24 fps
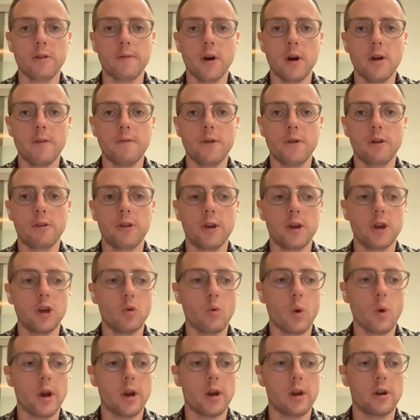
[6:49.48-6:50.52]
very first thing you
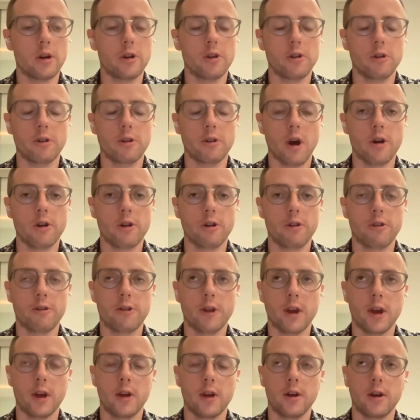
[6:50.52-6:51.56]
want to
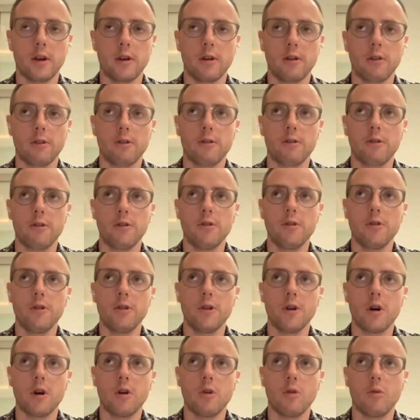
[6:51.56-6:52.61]
understand is, you
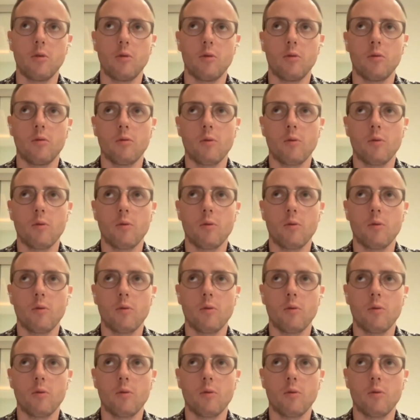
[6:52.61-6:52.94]
know,